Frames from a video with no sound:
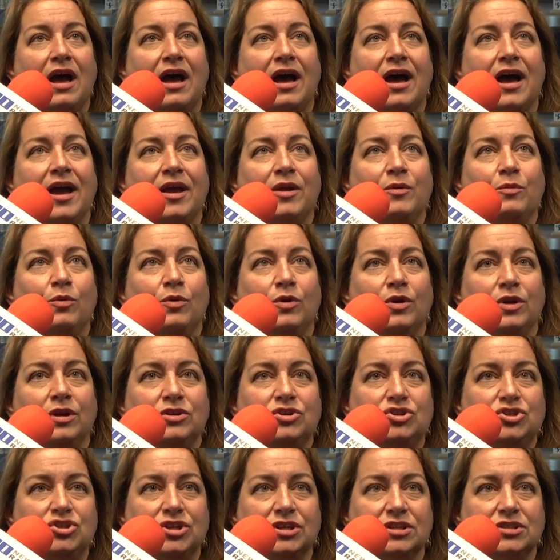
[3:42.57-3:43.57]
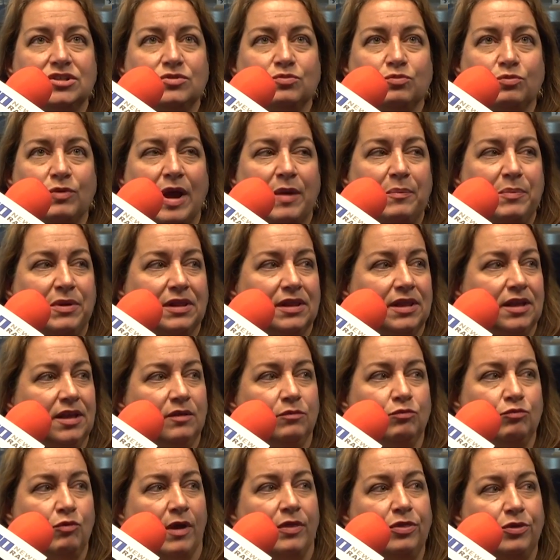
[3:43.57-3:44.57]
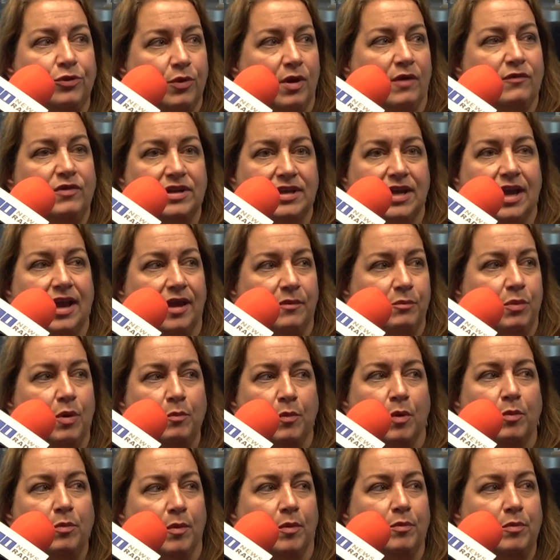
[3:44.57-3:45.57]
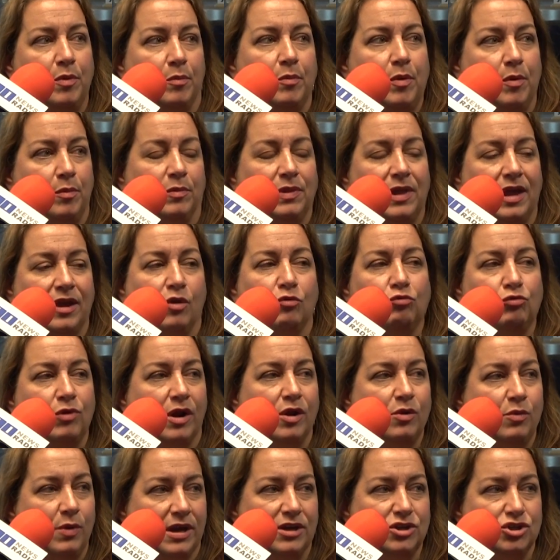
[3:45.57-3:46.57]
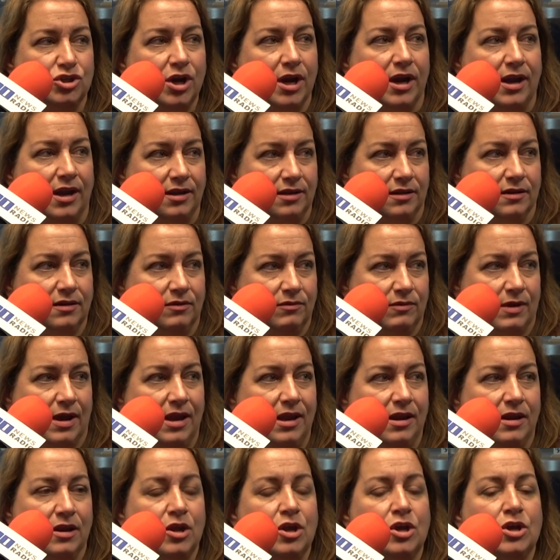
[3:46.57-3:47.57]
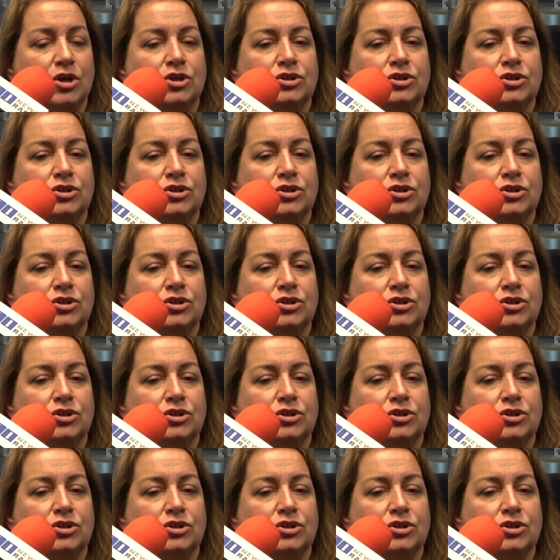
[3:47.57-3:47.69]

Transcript: I would just rapidly run through every day, boom, boom, boom, boom, boom, like a runaway train, right?